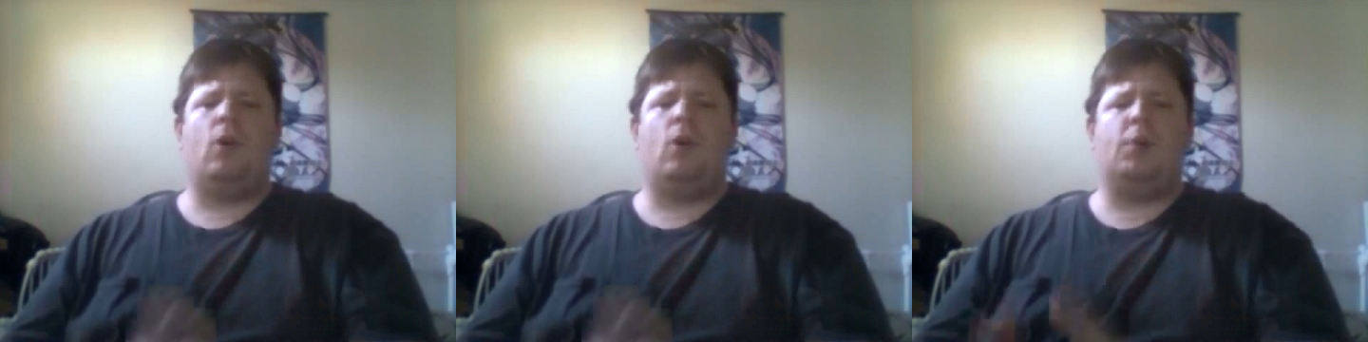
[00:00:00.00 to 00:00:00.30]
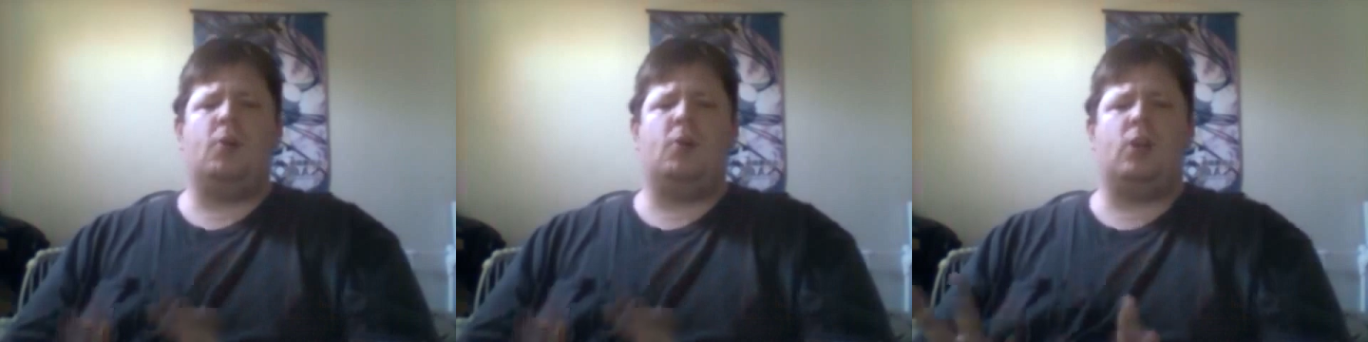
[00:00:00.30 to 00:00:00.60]
all
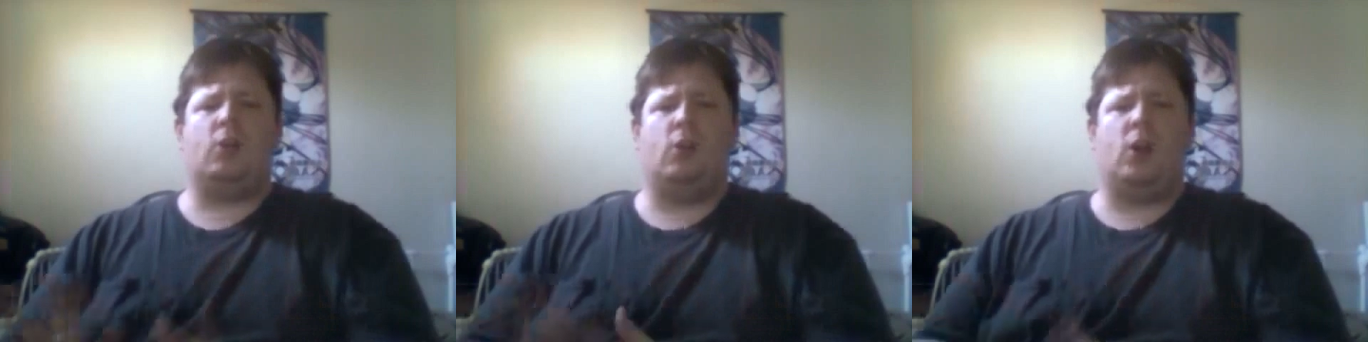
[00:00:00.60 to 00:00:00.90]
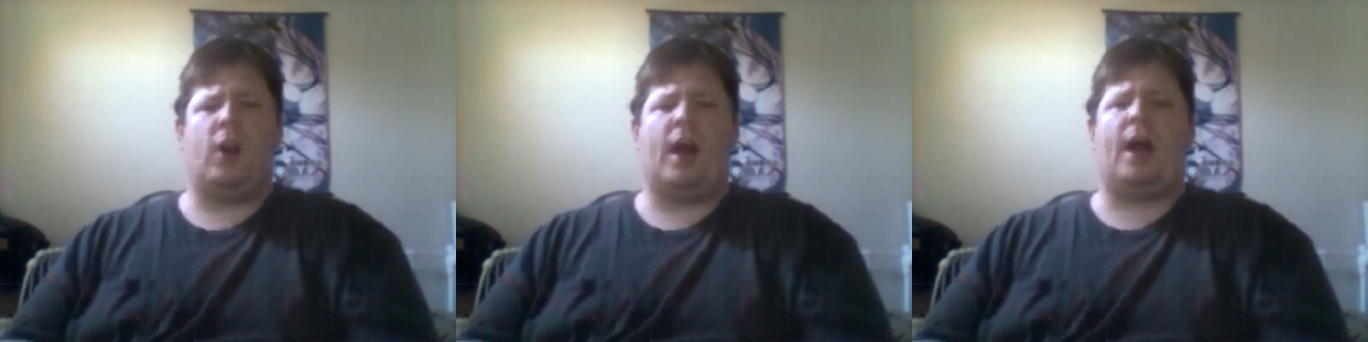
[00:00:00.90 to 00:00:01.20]
the machines are no
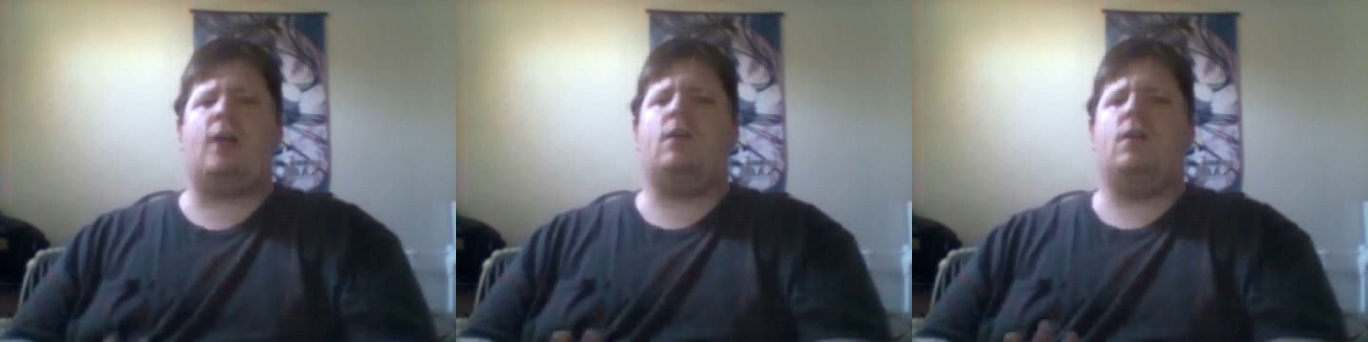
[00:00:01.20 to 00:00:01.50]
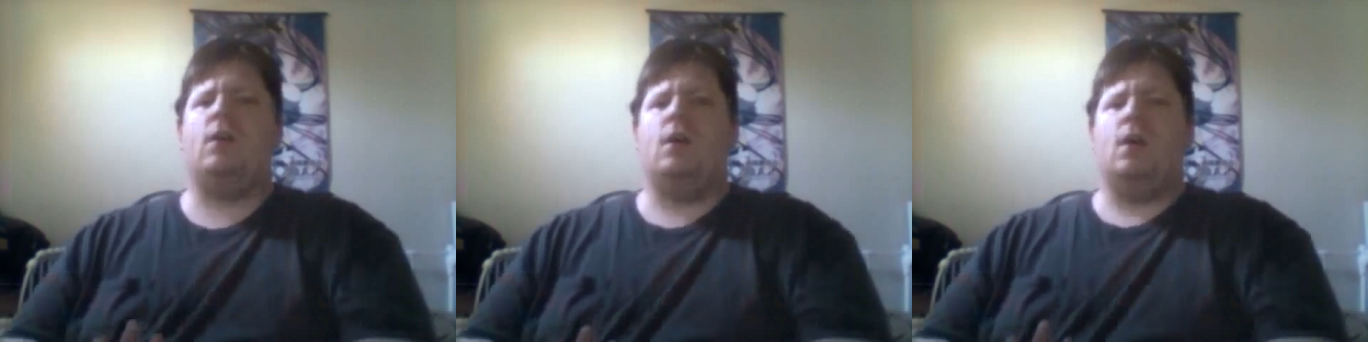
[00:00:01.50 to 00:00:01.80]
longer hacked,
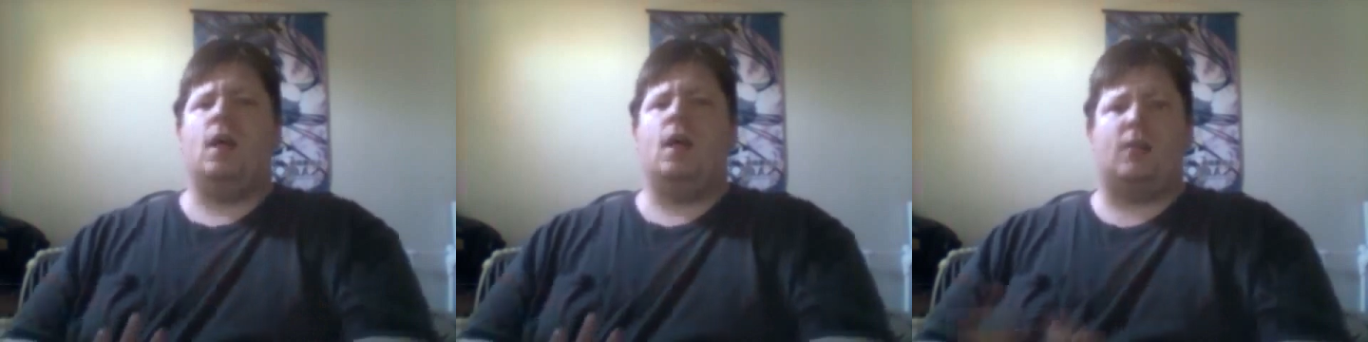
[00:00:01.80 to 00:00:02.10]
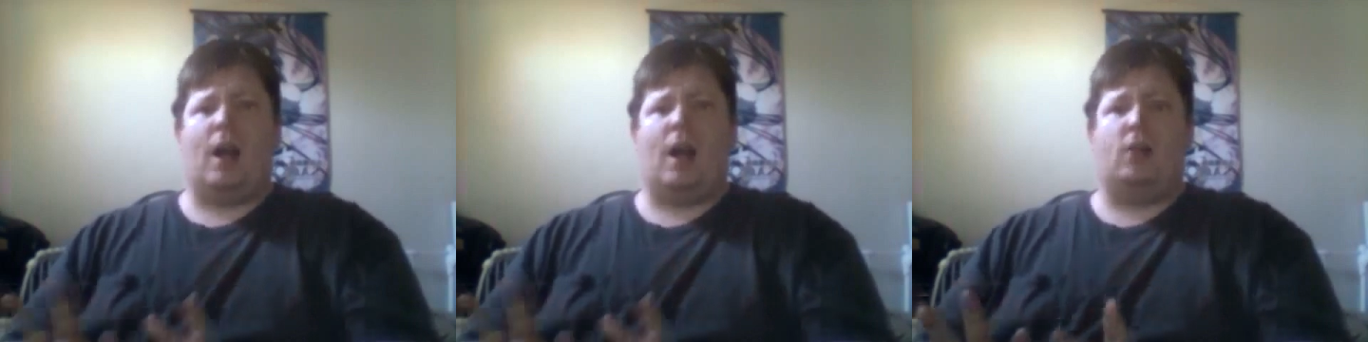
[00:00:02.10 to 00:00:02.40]
and the
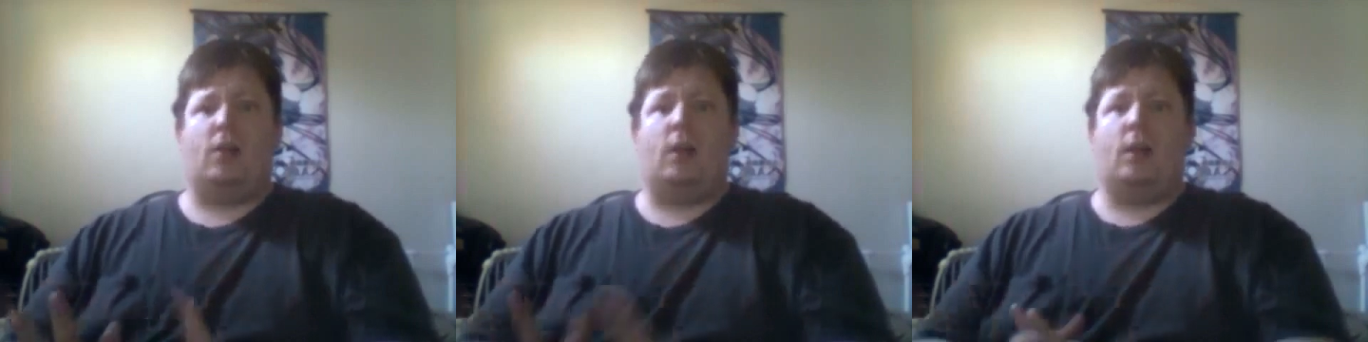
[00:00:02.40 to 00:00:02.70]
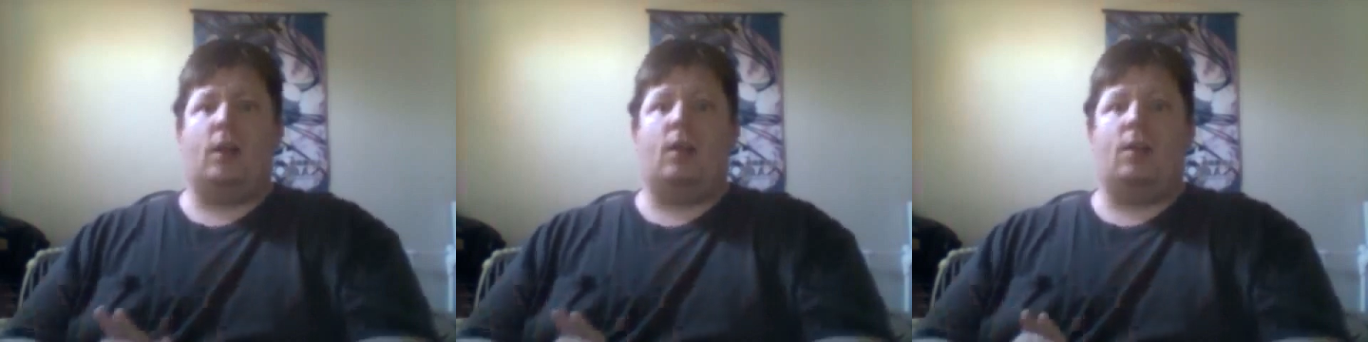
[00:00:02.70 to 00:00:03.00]
skies
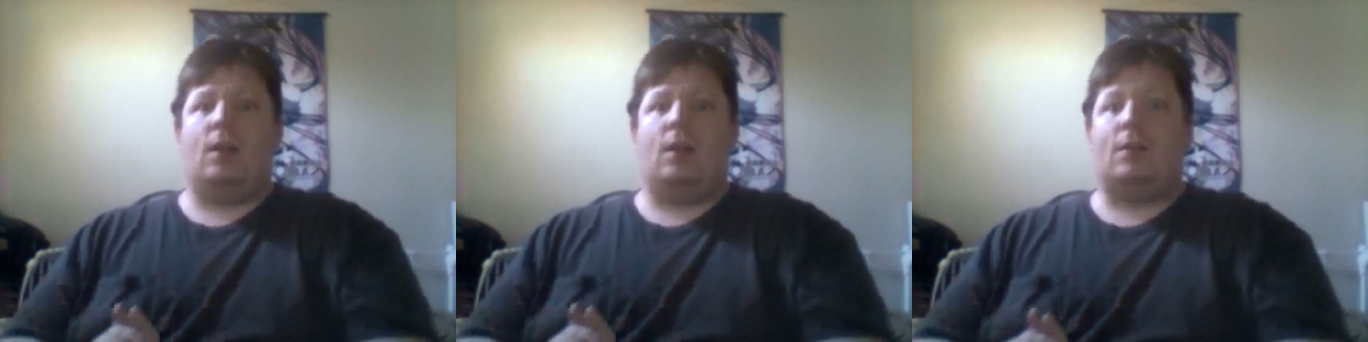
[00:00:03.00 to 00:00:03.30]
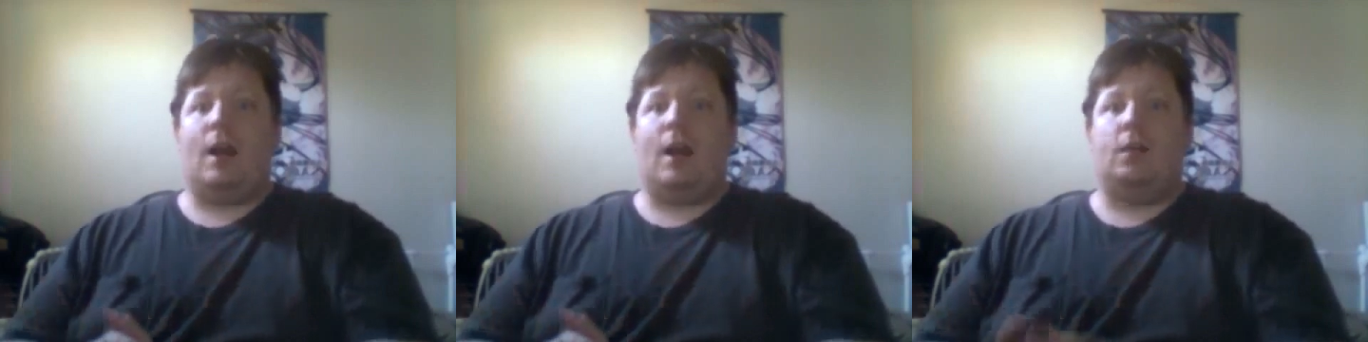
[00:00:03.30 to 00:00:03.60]

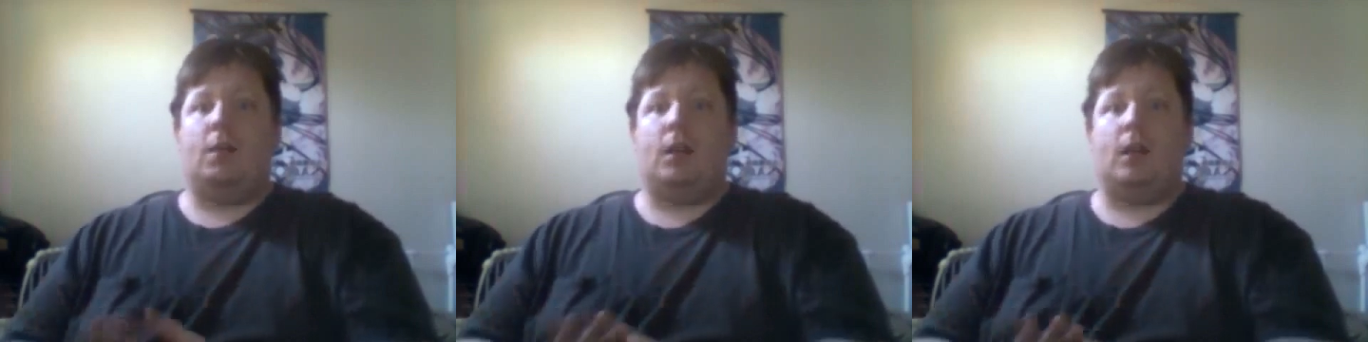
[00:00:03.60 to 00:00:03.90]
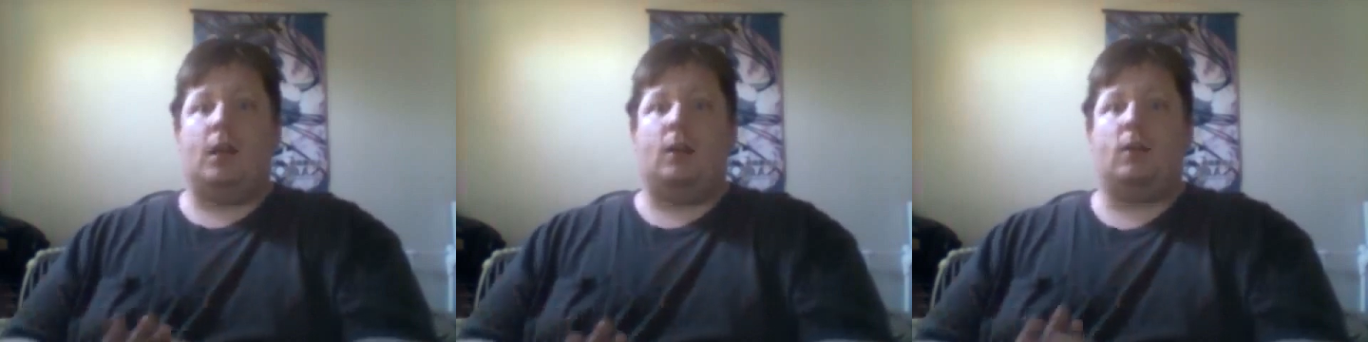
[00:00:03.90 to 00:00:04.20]
can be
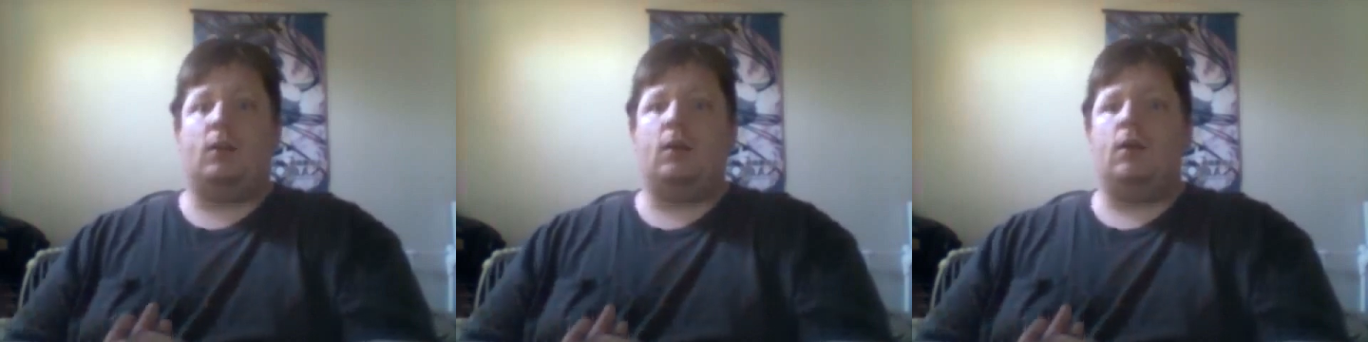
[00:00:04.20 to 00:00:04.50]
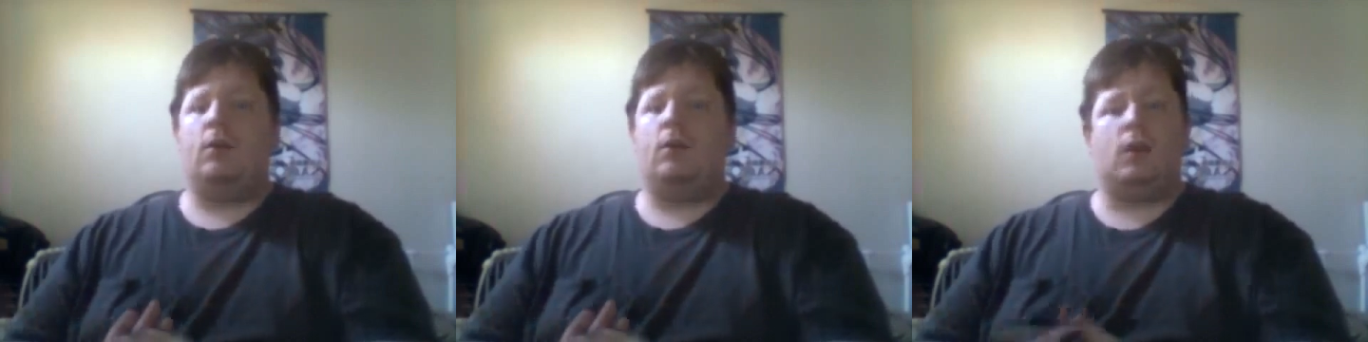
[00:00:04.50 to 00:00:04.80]
cleared.
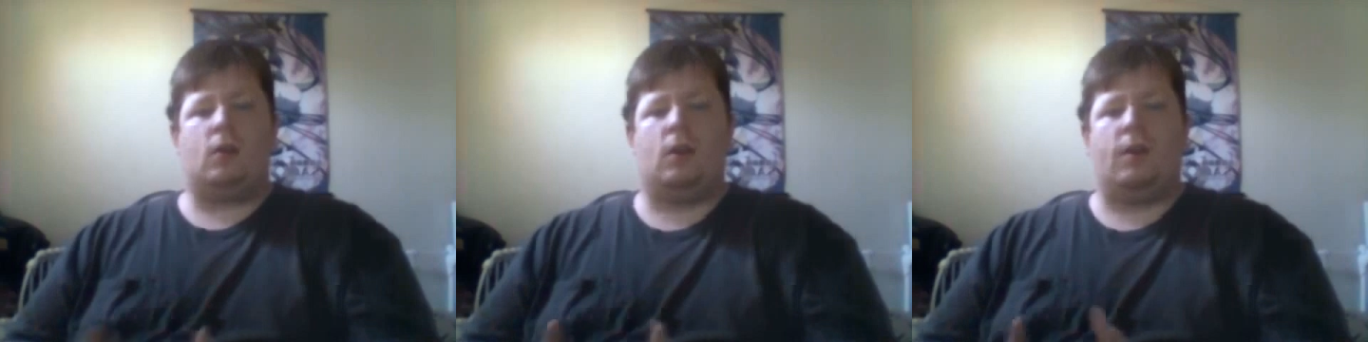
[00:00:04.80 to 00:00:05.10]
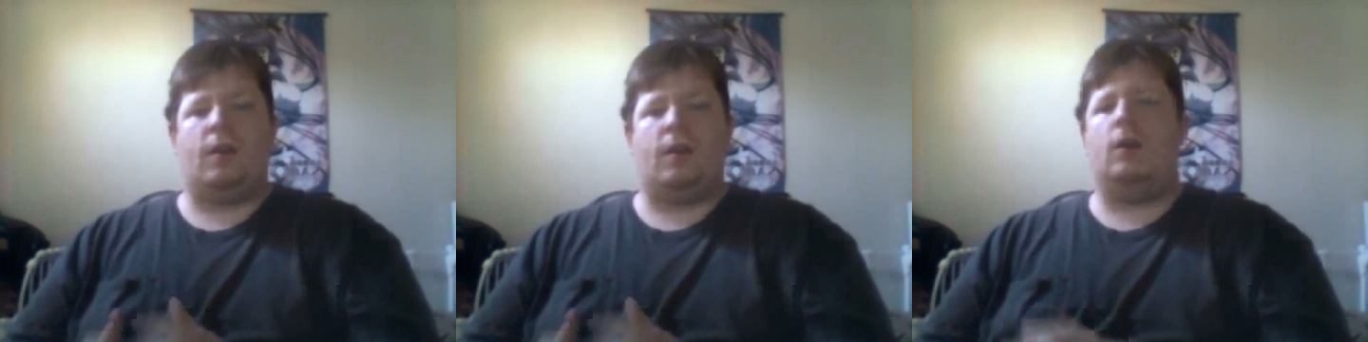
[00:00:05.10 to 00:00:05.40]
So that's a
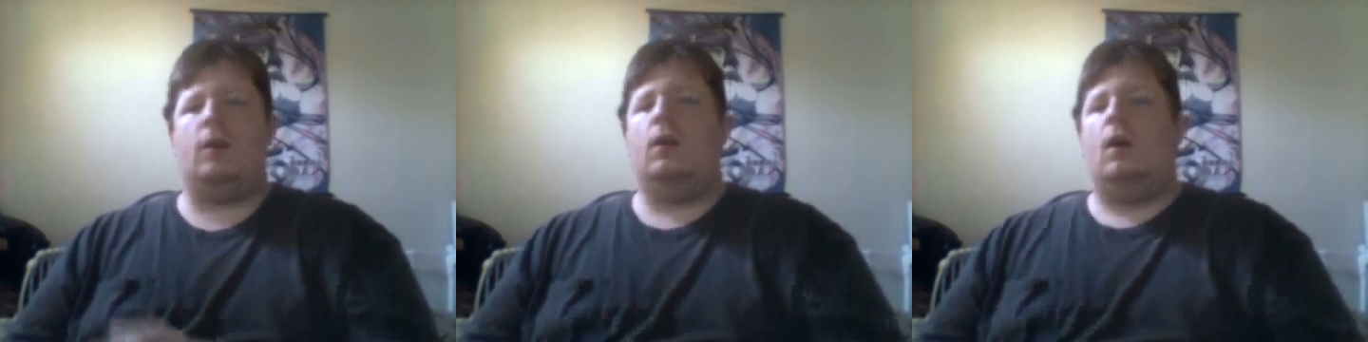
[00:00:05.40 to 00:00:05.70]
good thing.